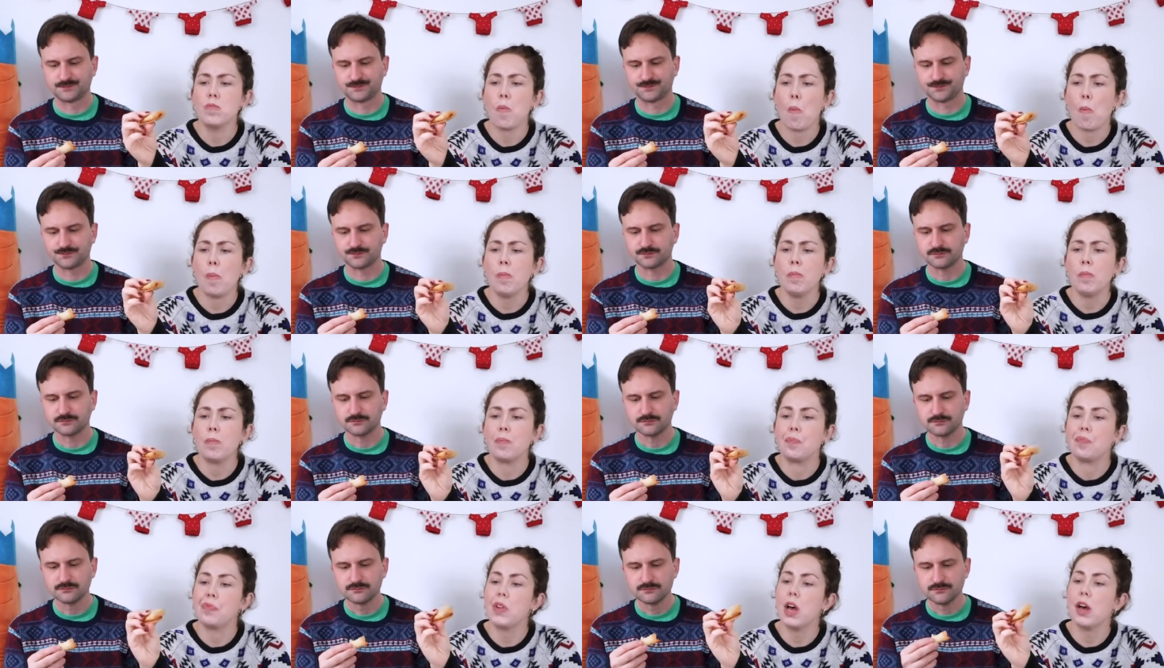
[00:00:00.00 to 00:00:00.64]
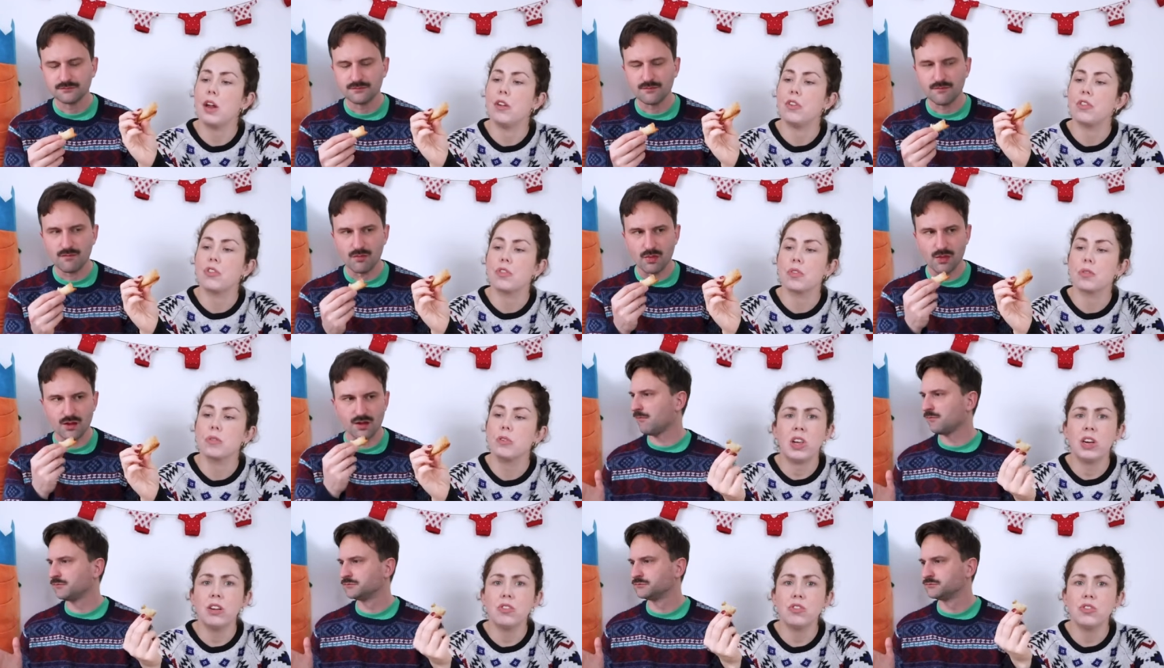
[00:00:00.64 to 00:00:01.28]
Speaker 1: Mmm, nice.
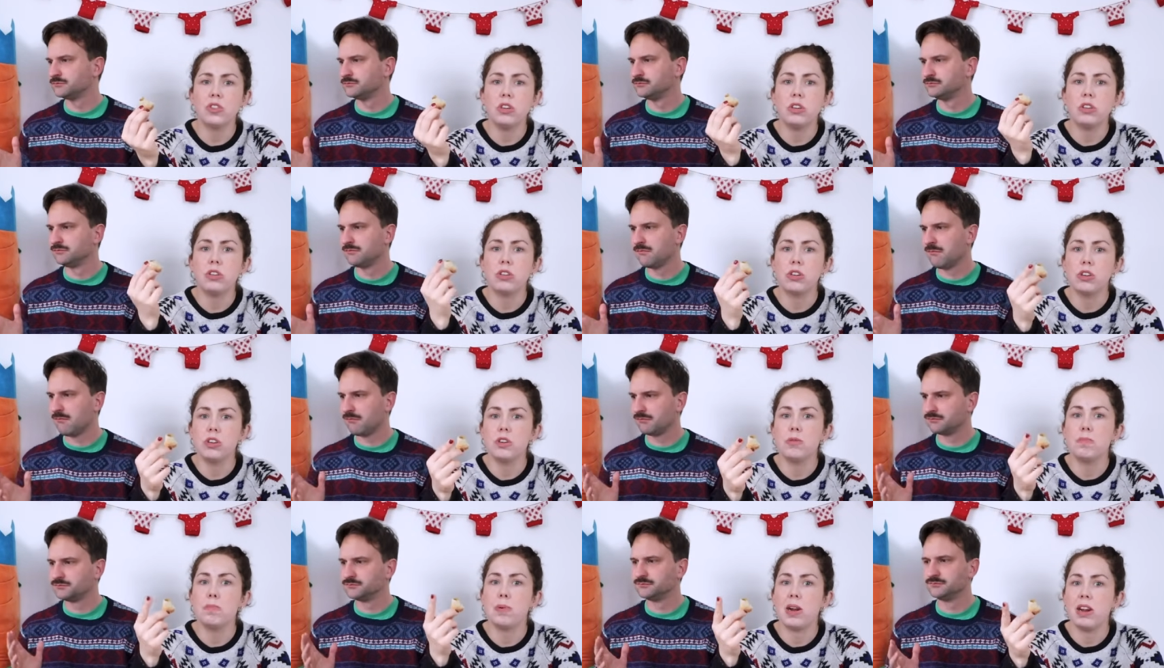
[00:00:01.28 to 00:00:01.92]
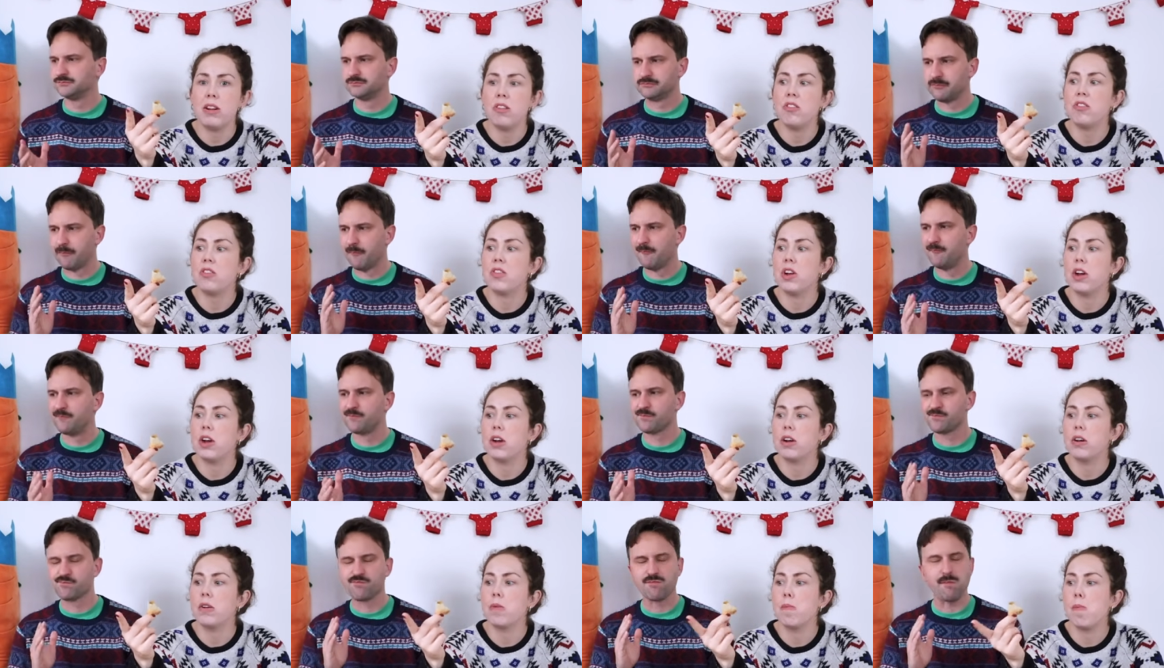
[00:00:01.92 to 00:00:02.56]
That's a good
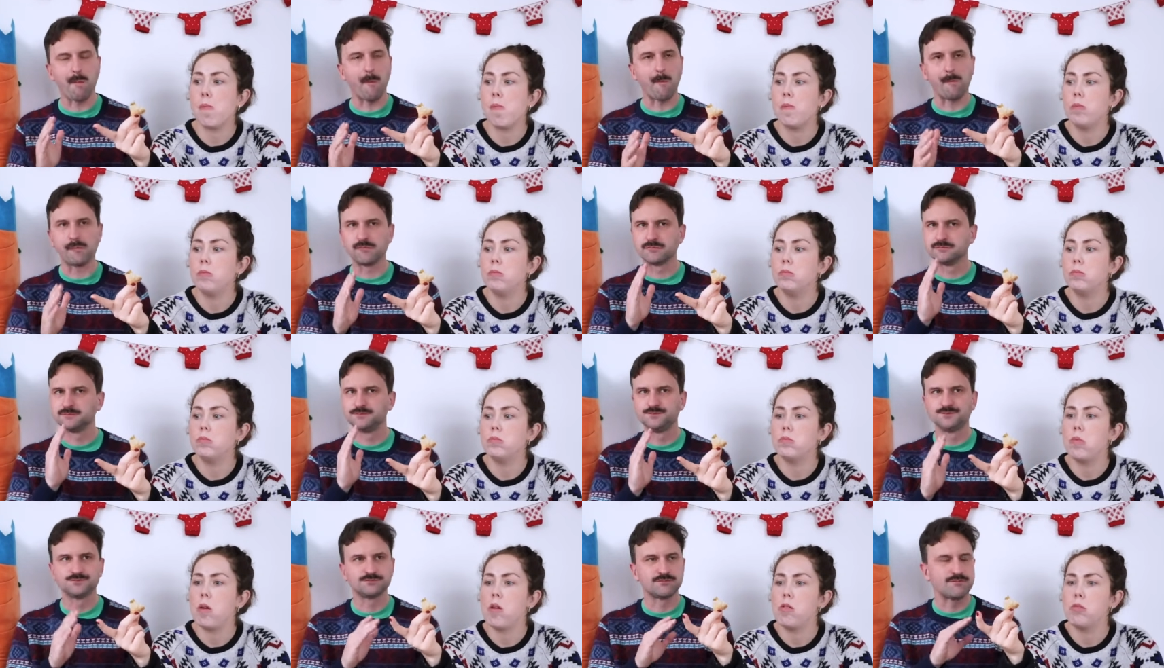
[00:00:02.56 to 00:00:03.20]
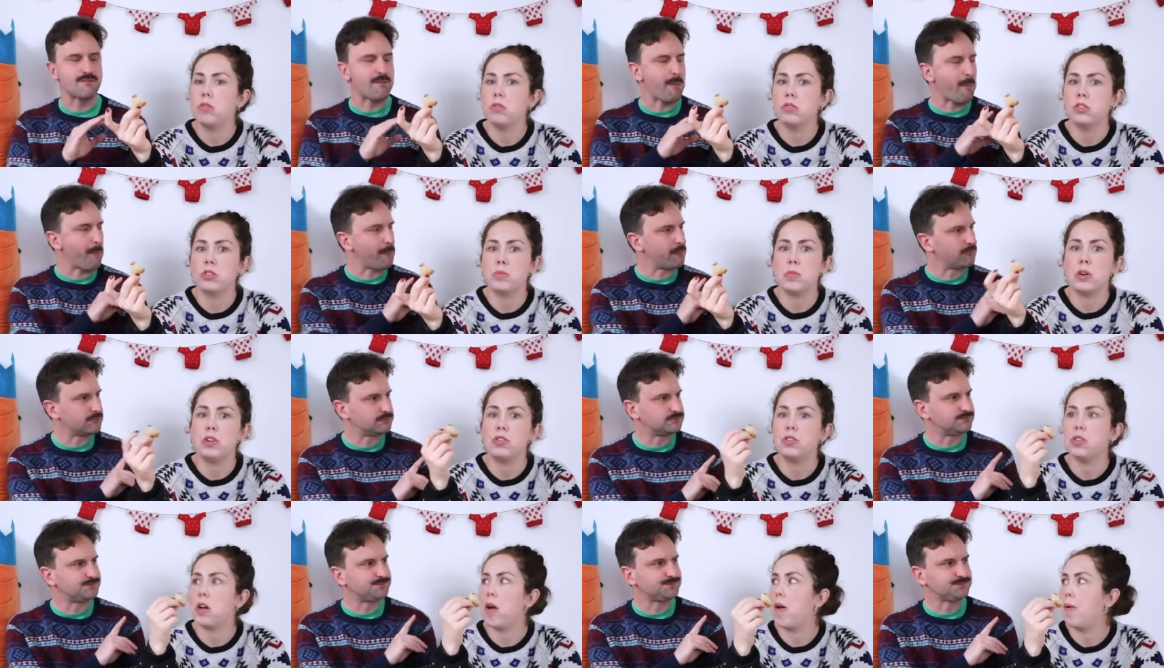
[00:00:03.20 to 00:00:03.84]
basic
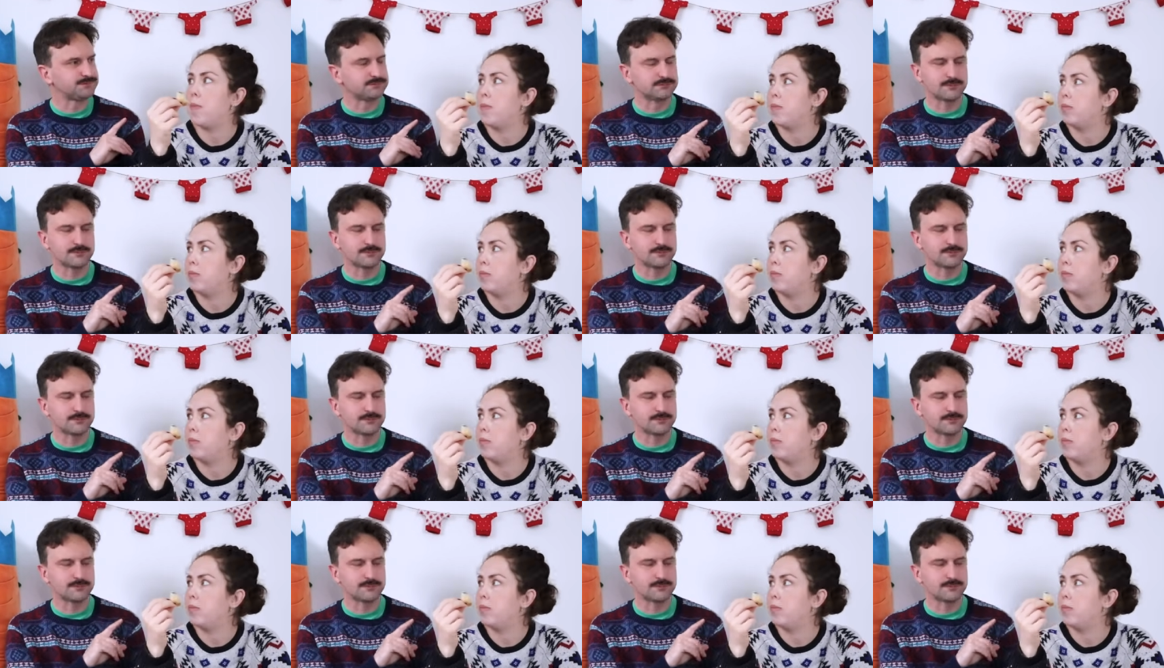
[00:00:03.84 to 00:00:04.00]
samosa.